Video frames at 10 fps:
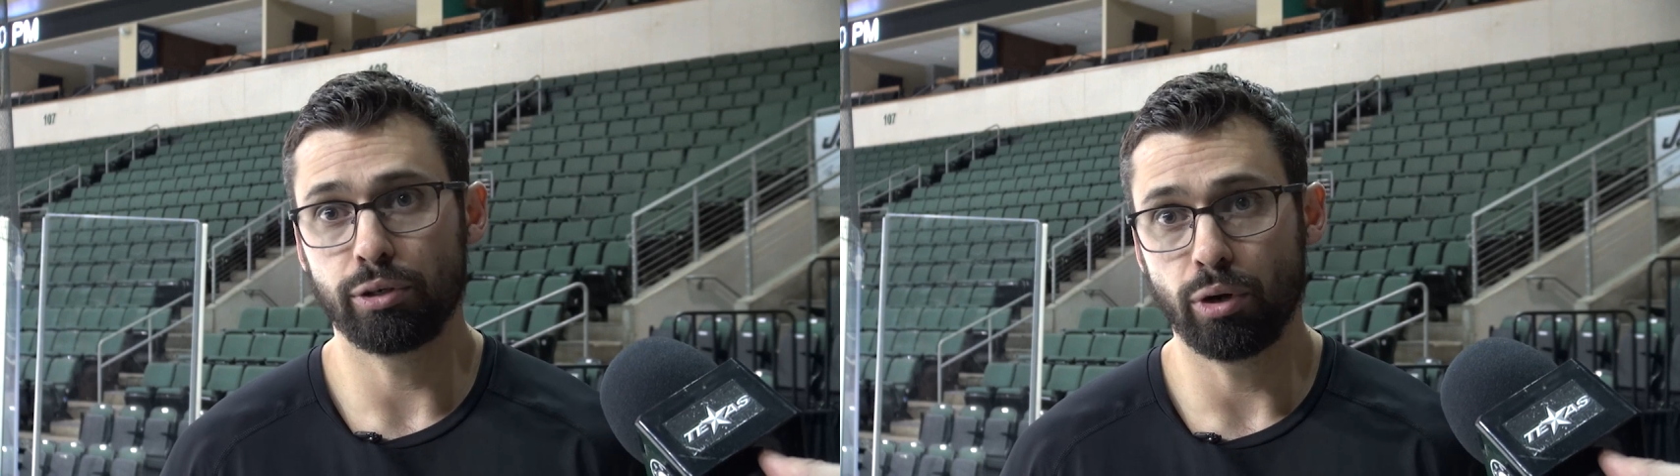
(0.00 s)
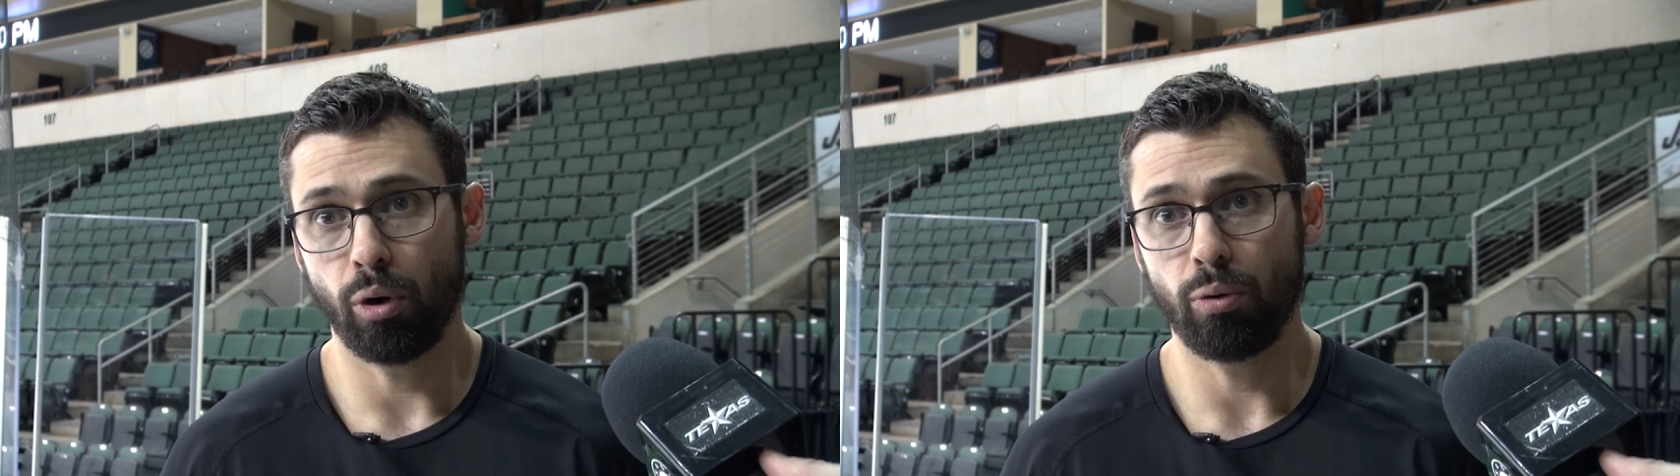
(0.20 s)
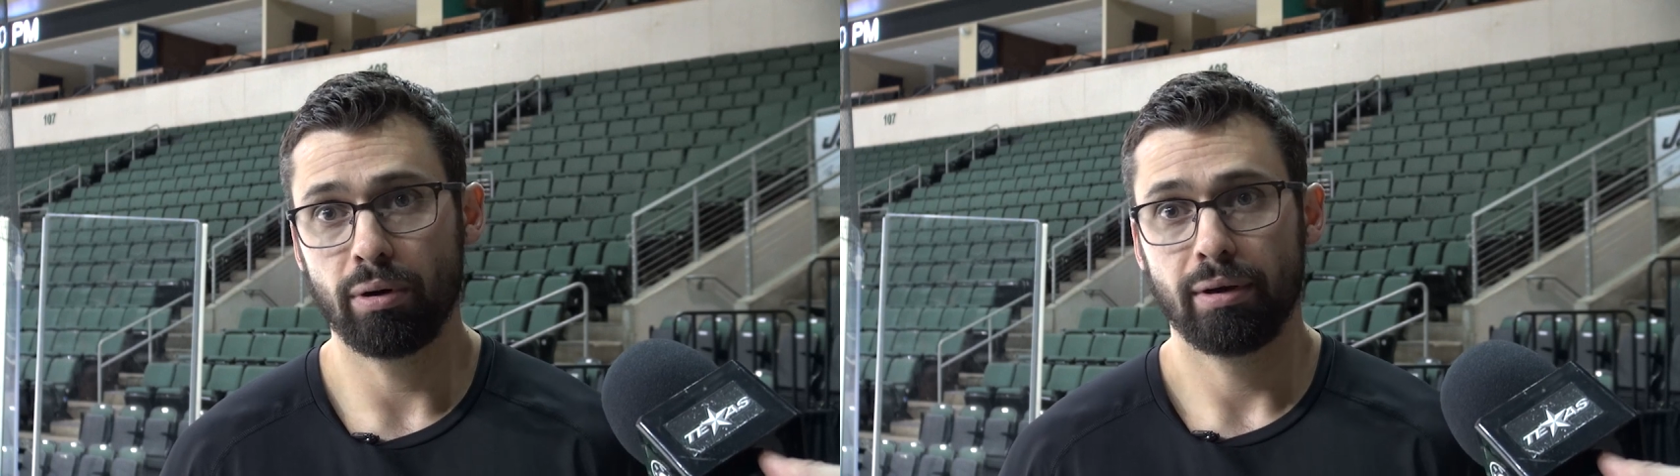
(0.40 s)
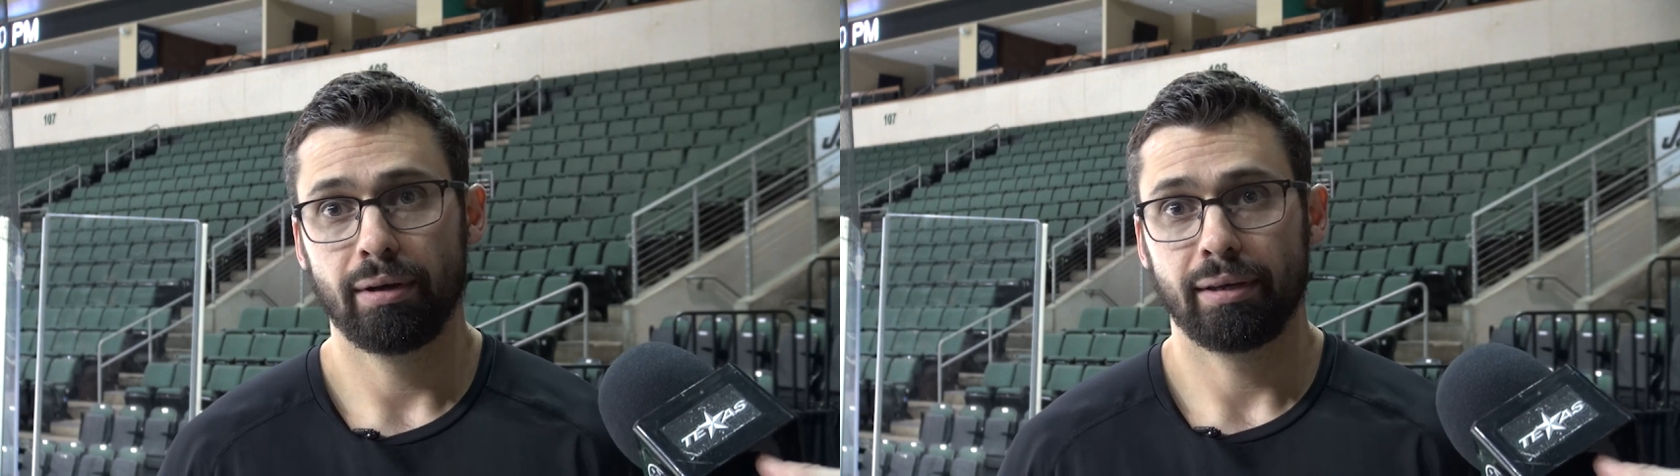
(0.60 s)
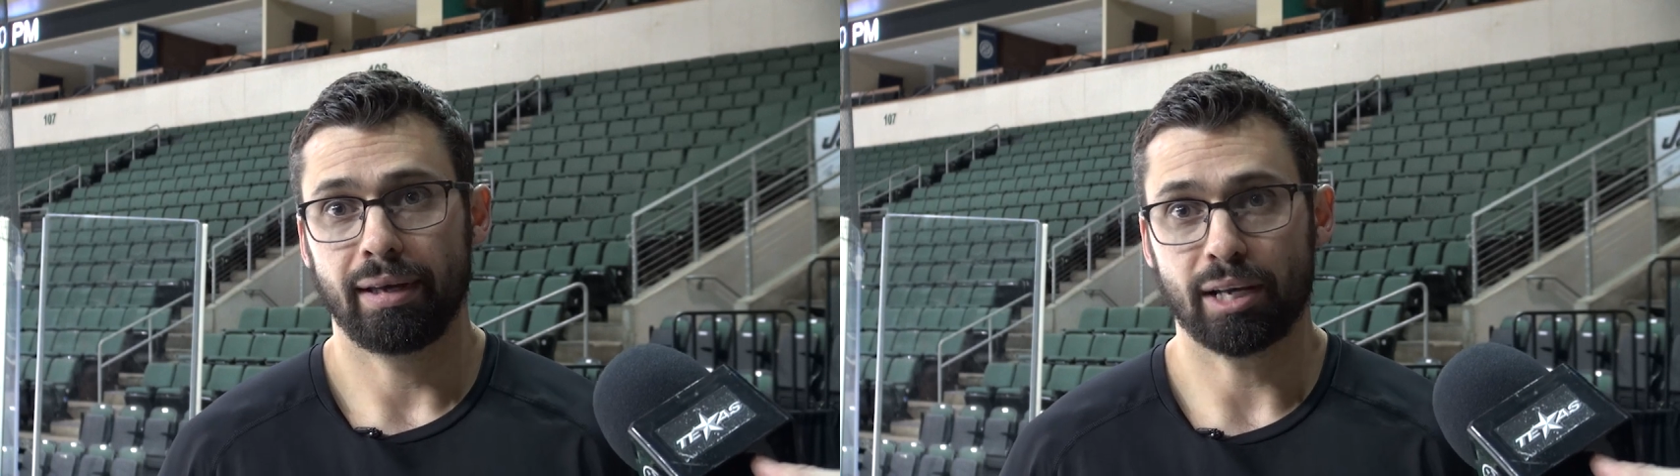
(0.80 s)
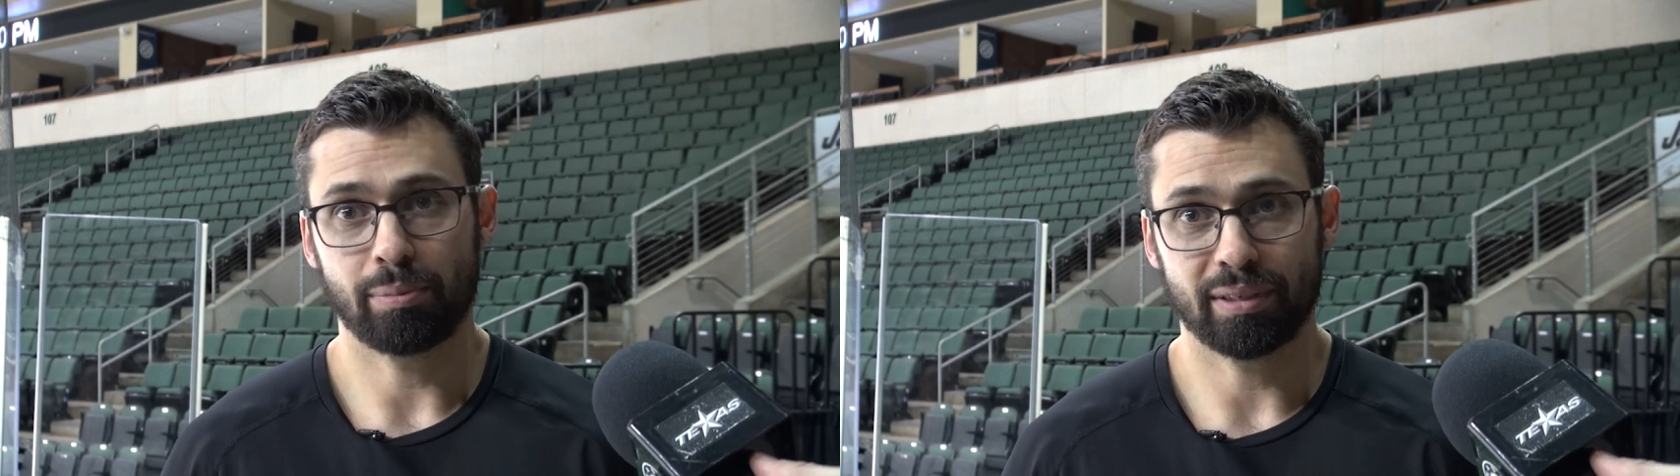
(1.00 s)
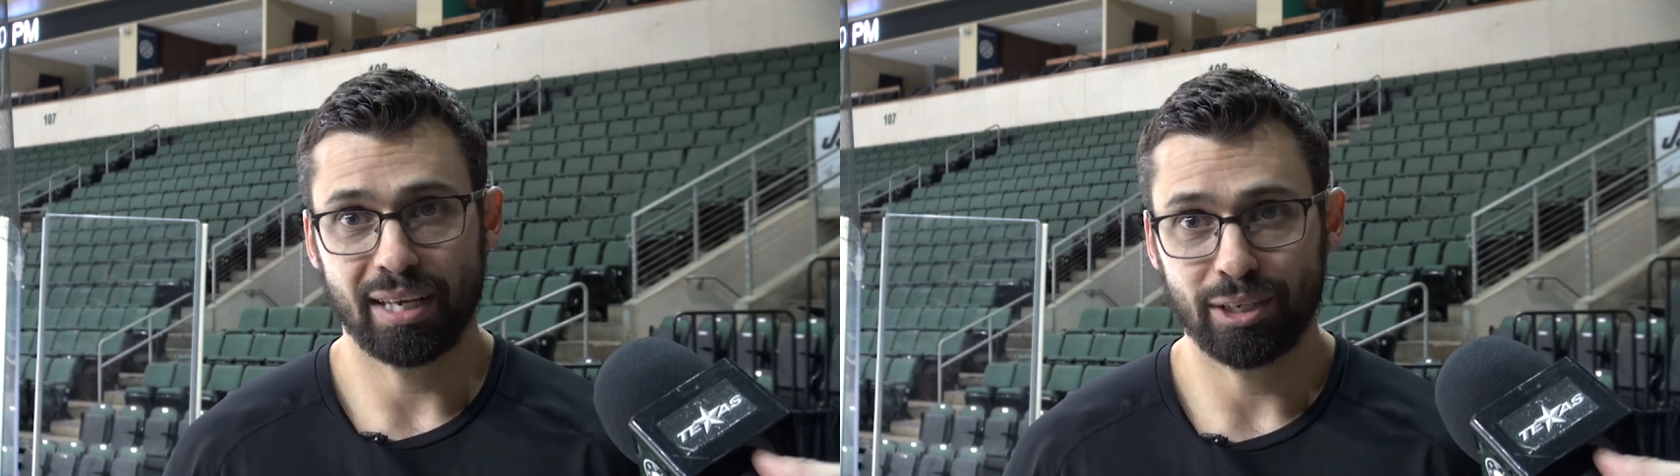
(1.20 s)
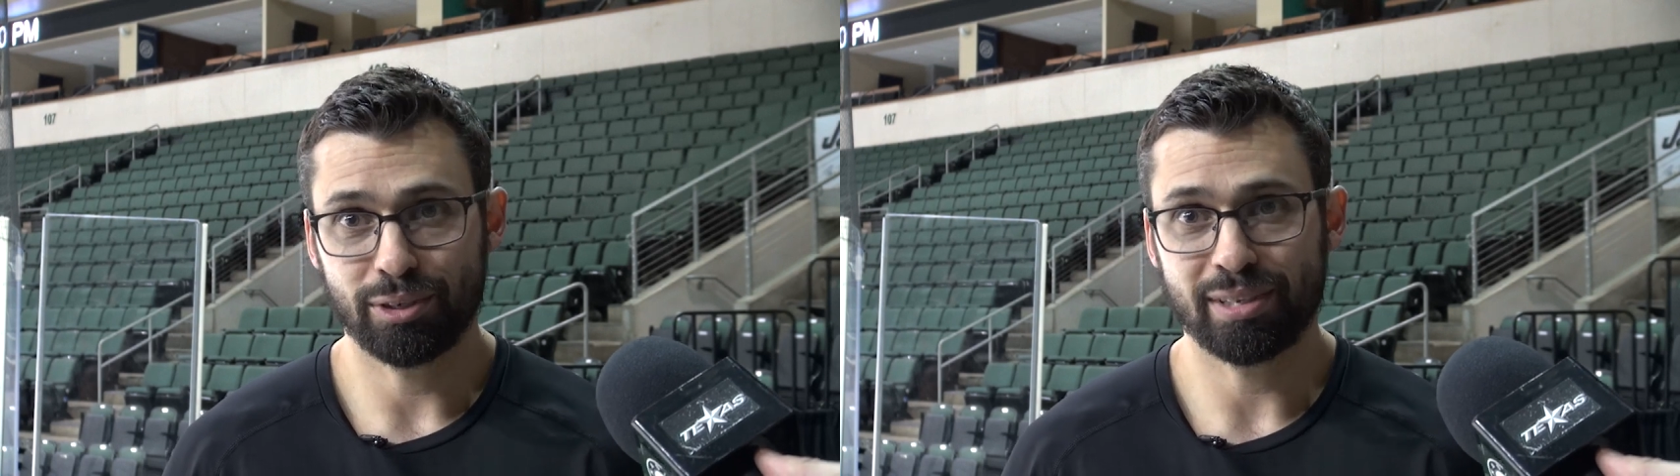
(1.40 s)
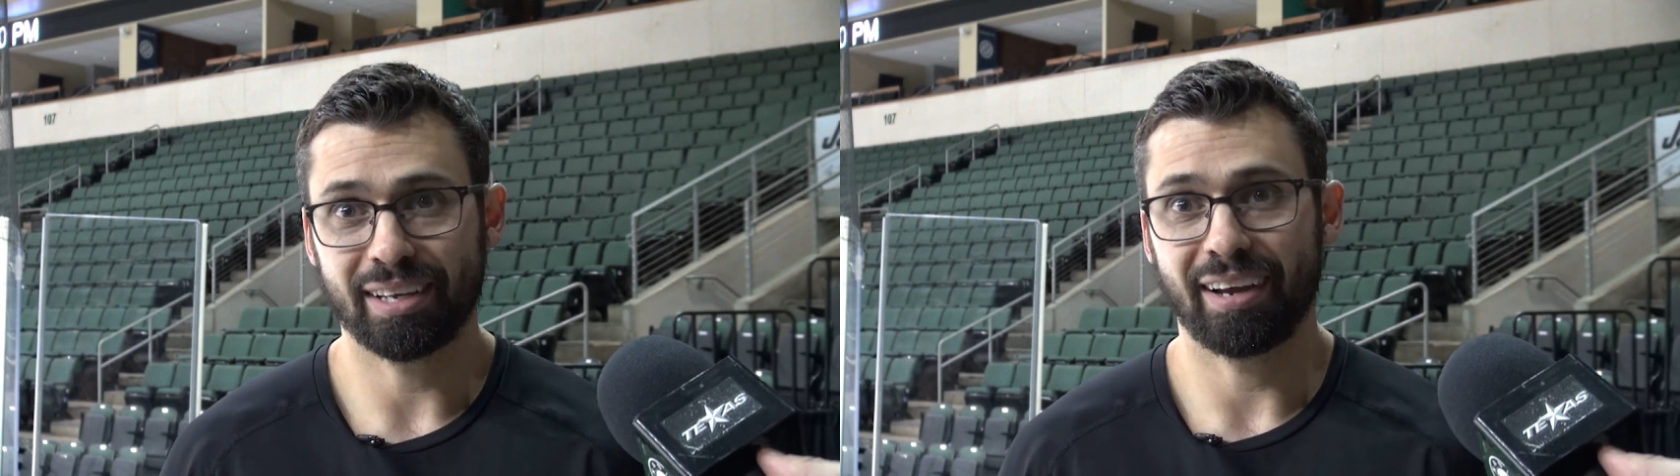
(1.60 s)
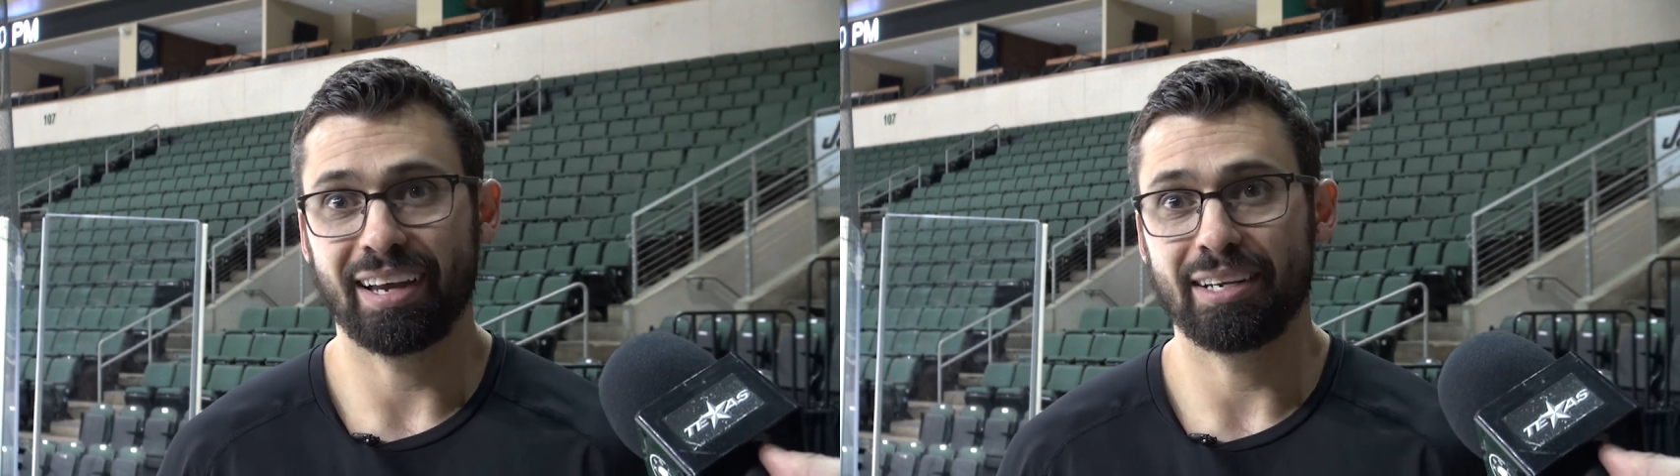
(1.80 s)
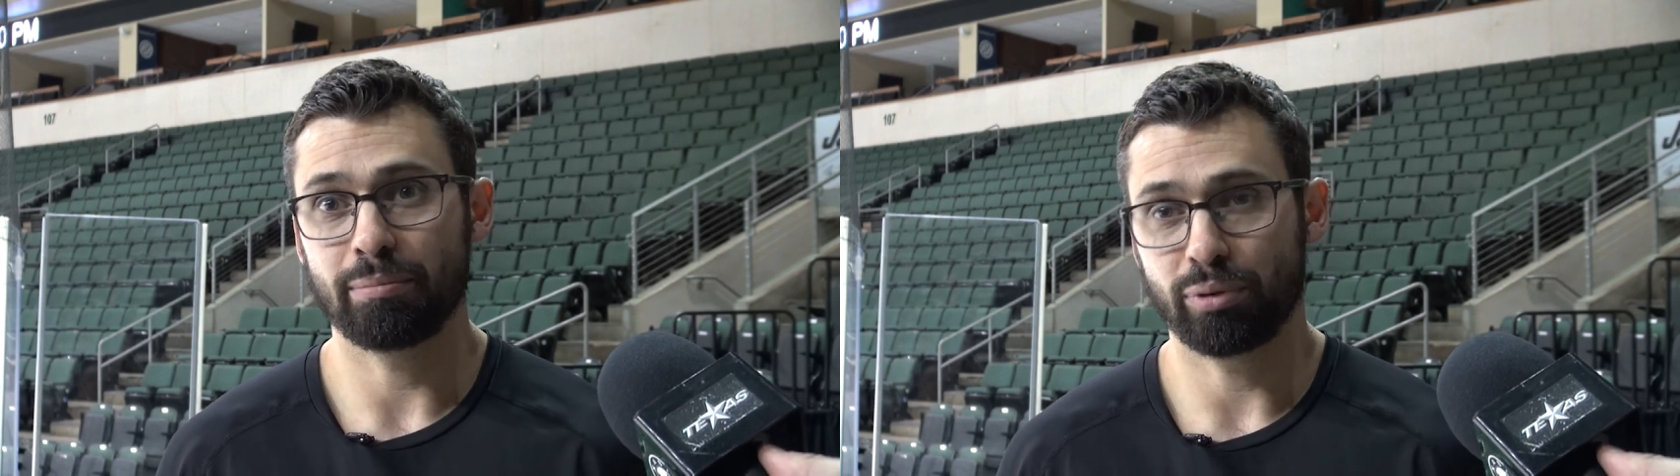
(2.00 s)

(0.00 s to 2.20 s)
you go, expectations get heightened,